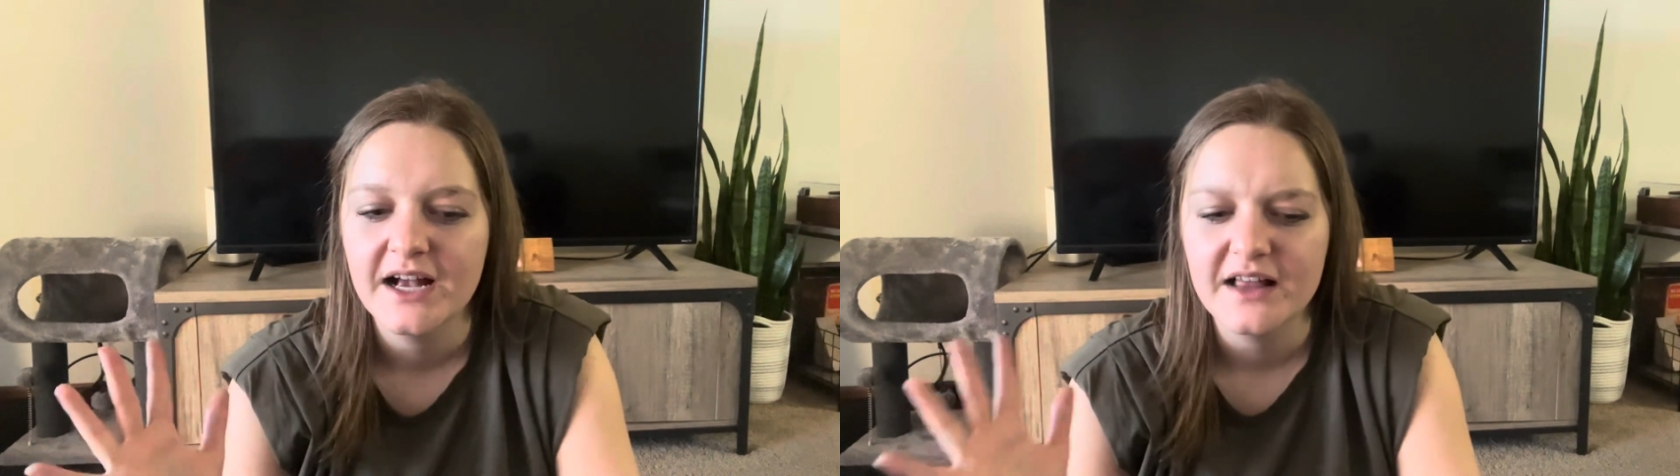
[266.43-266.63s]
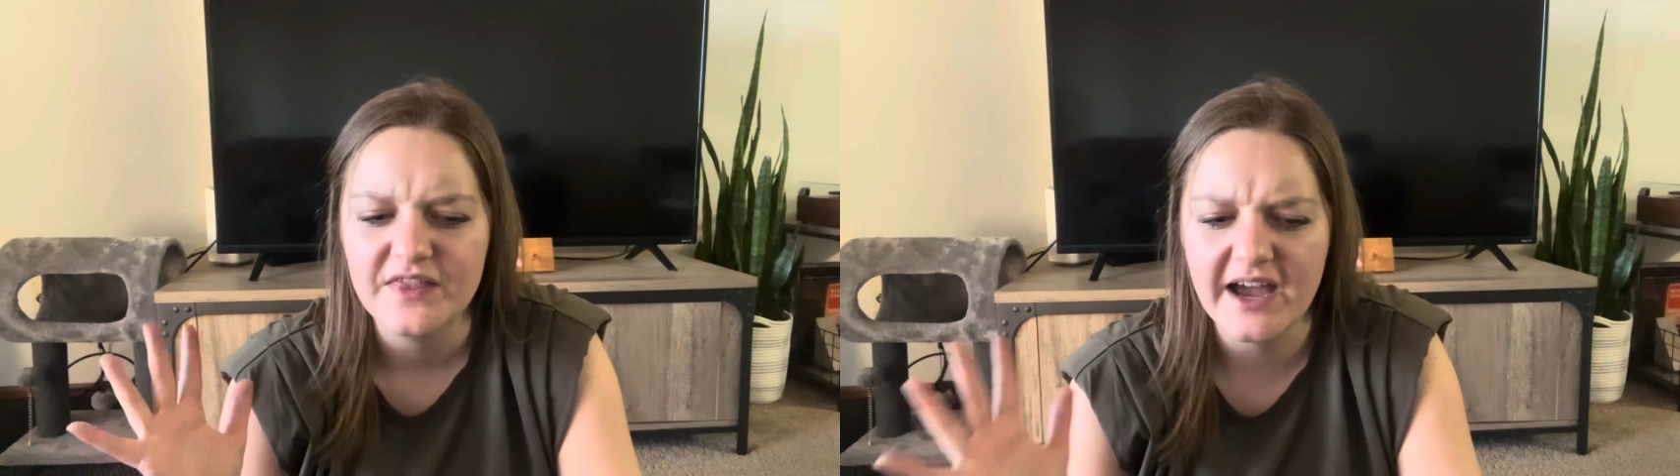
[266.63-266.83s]

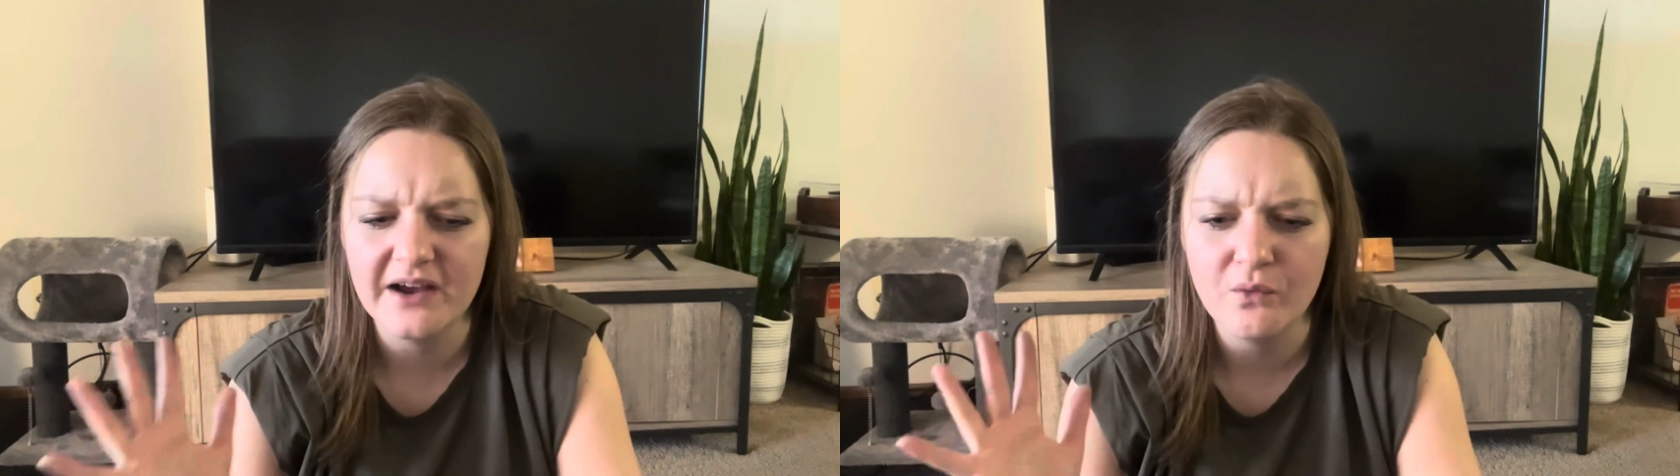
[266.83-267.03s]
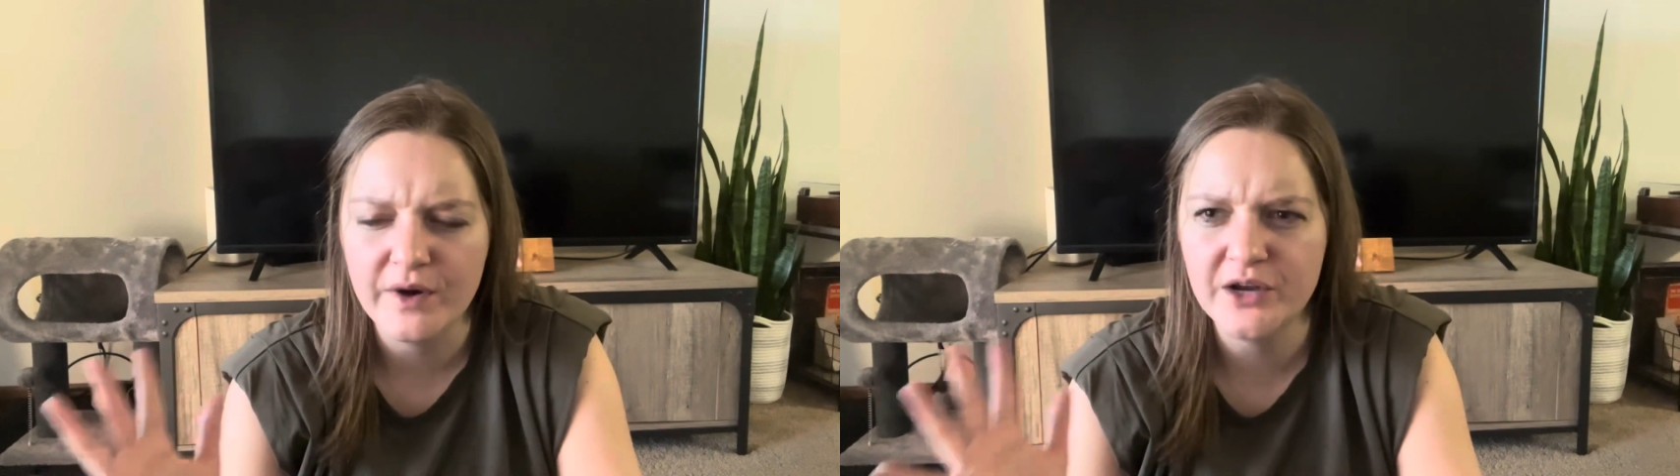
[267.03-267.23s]

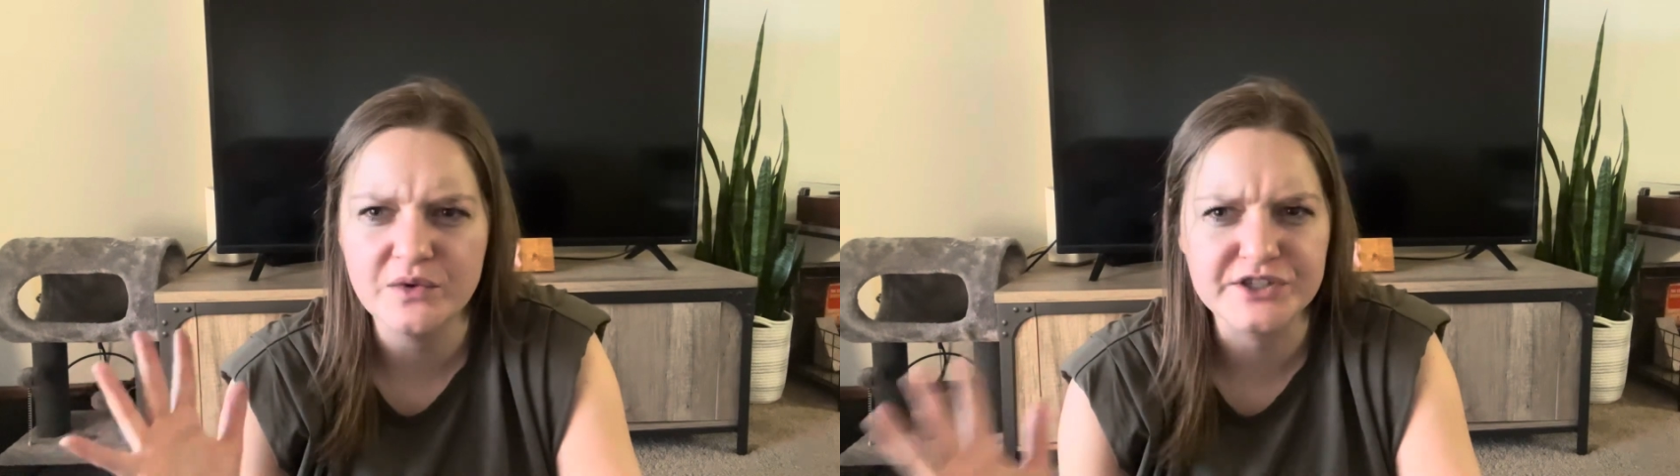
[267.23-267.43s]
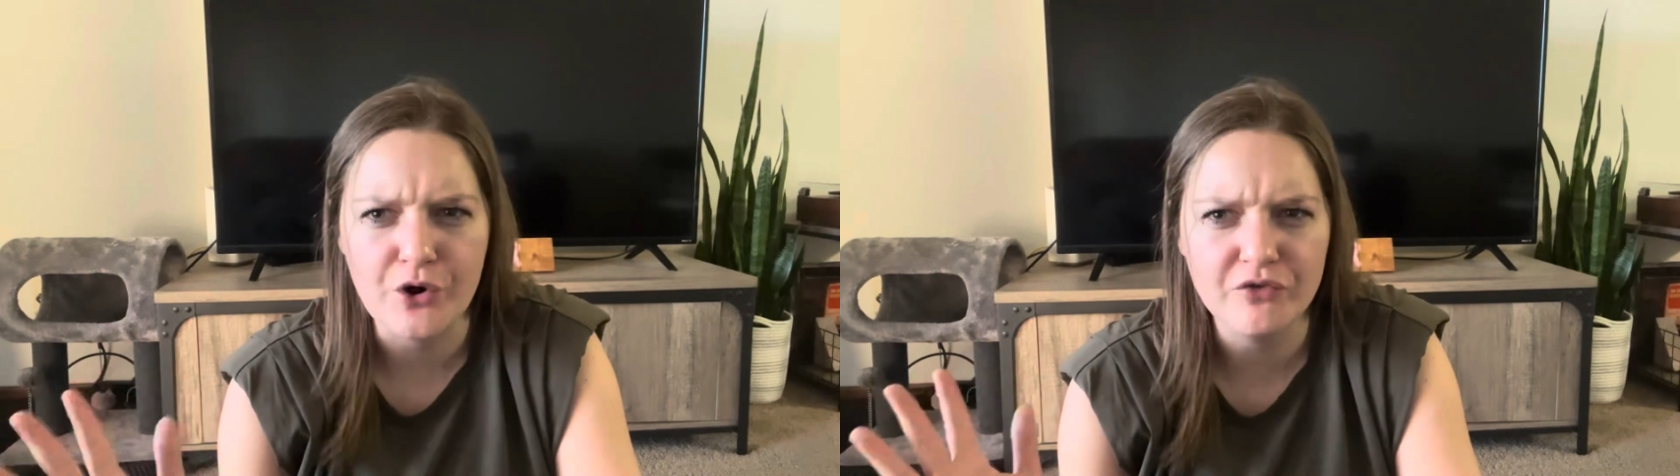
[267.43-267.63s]
that when it
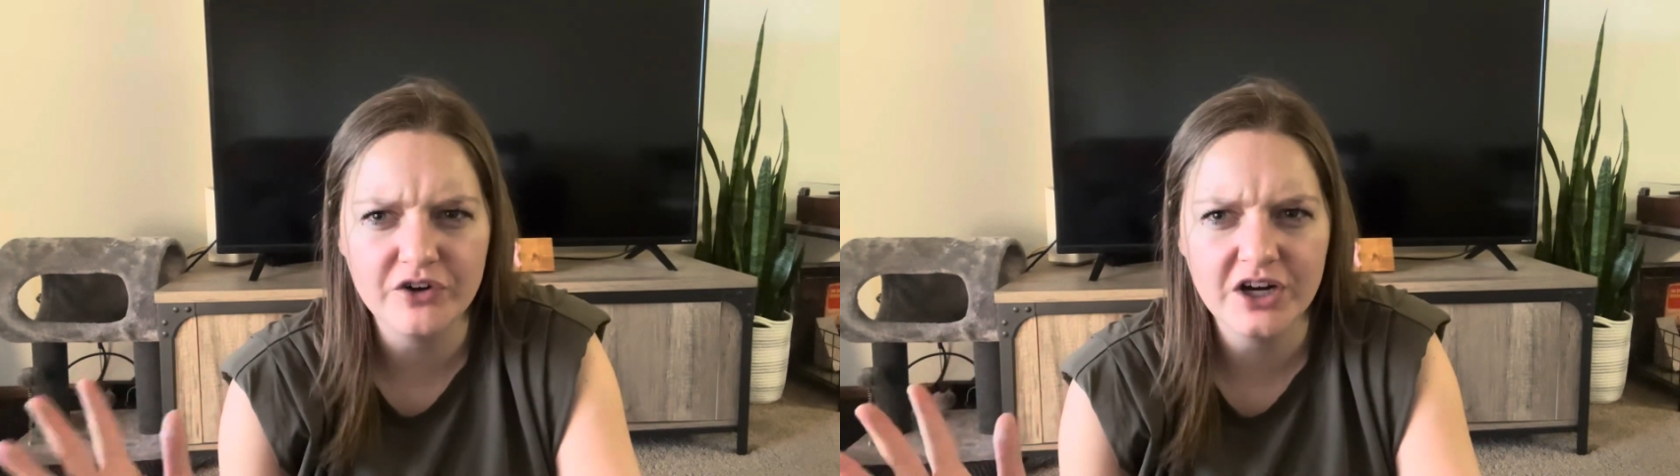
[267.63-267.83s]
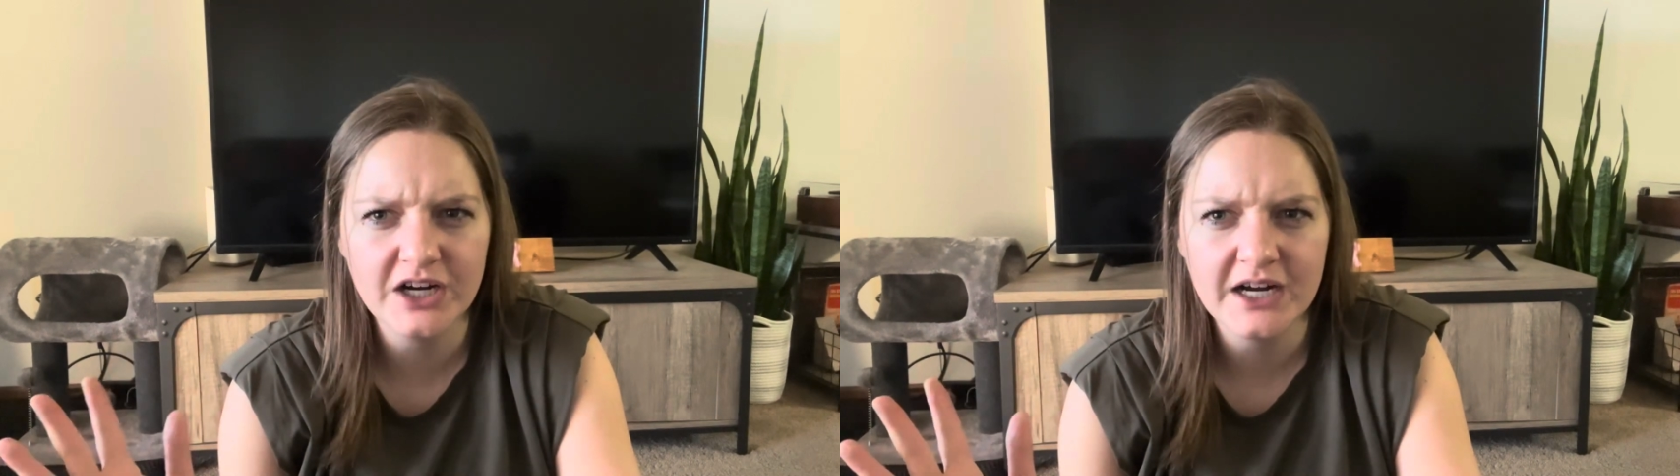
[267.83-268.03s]
was
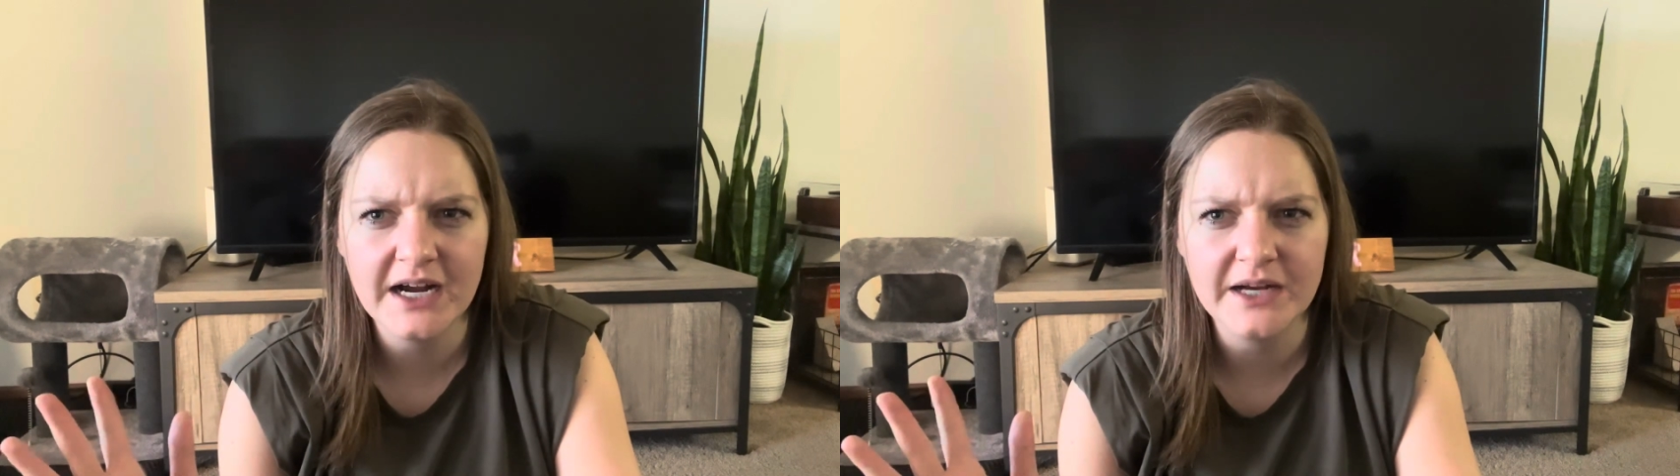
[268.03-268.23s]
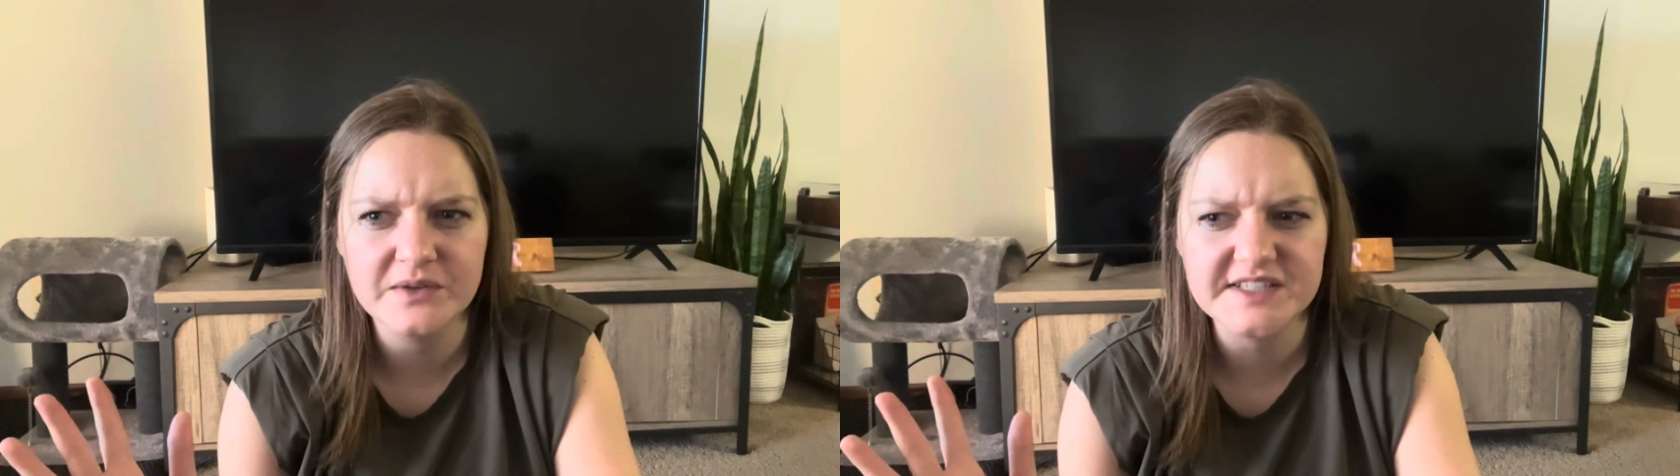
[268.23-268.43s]
over,
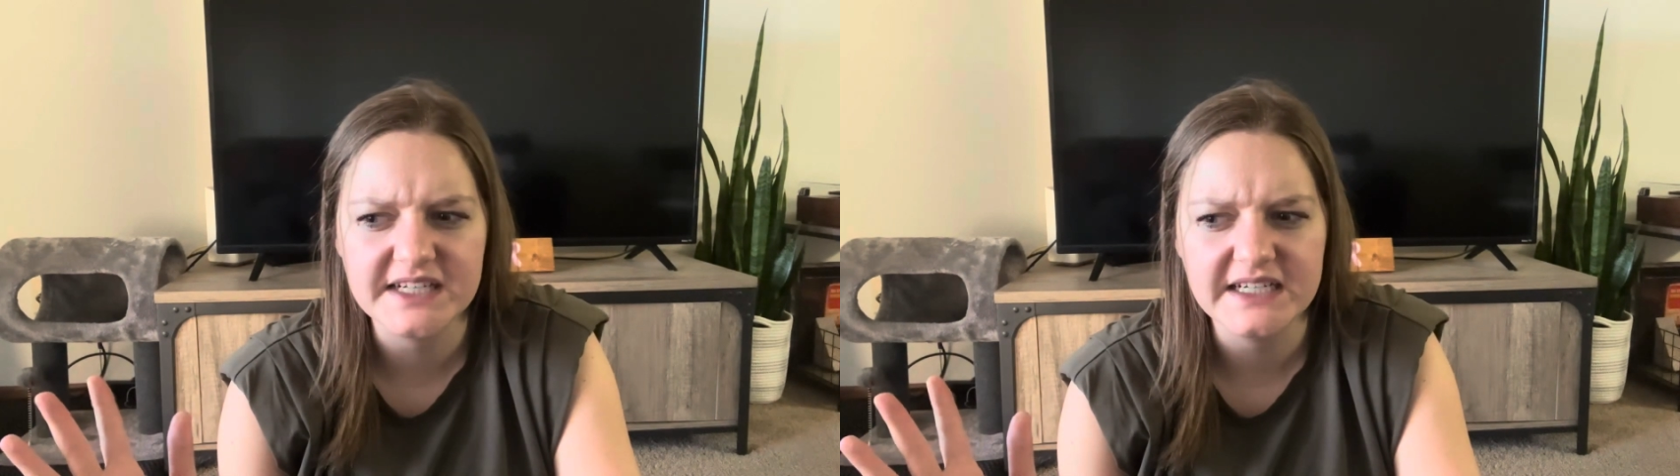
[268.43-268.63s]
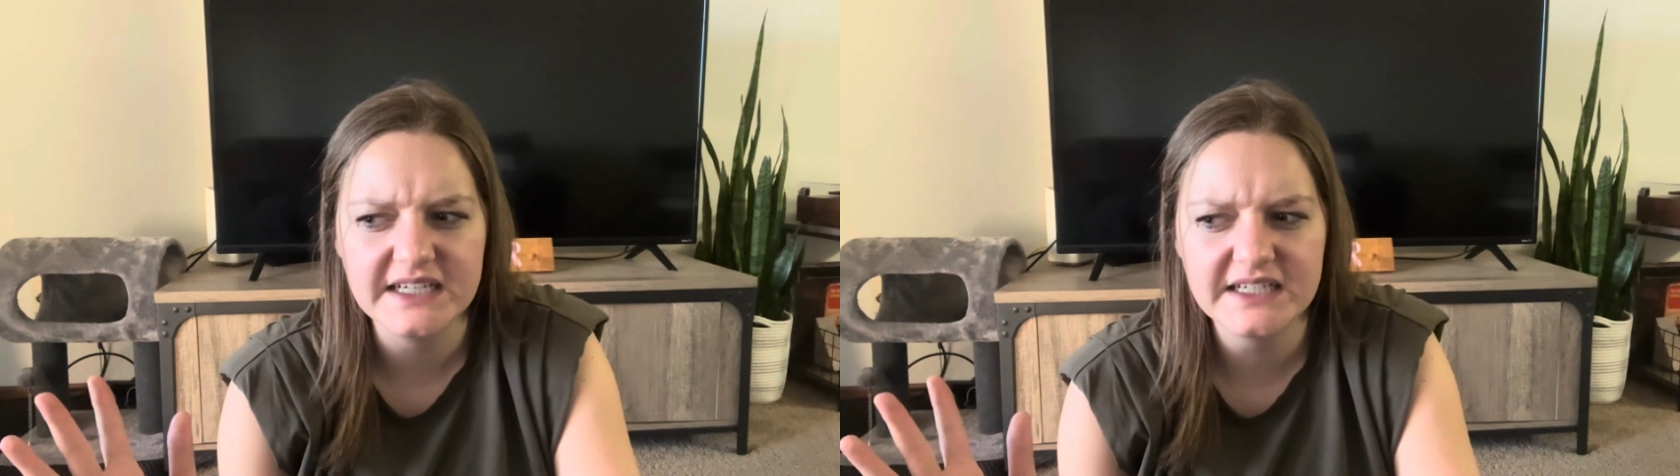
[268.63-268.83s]
I was
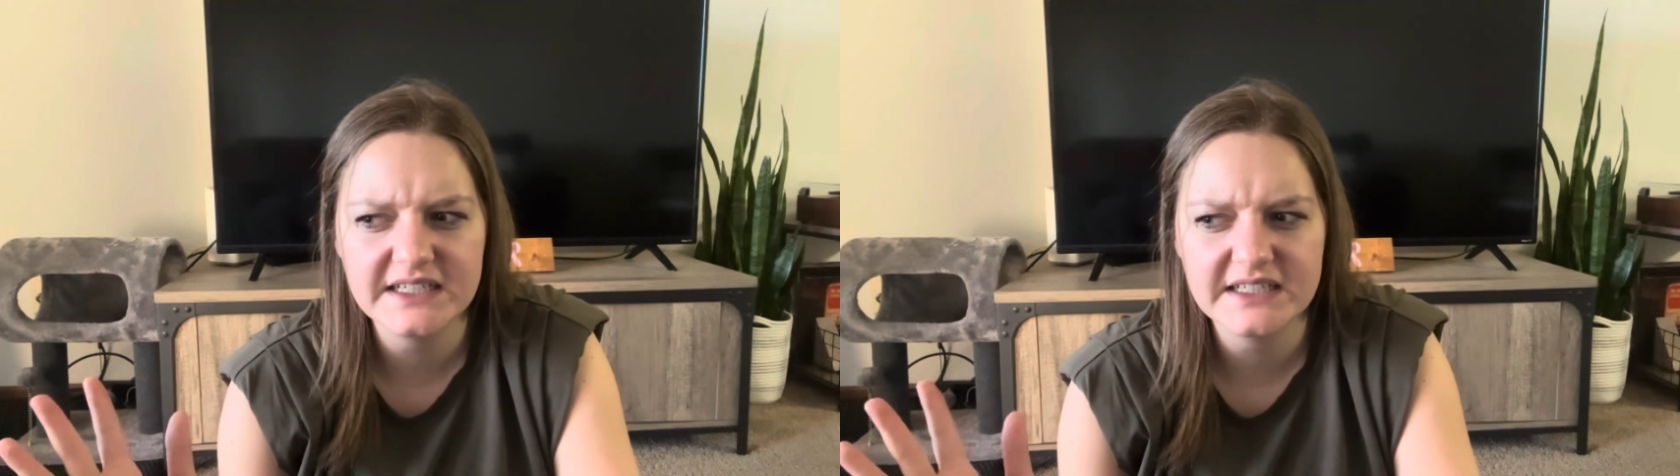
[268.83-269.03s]
like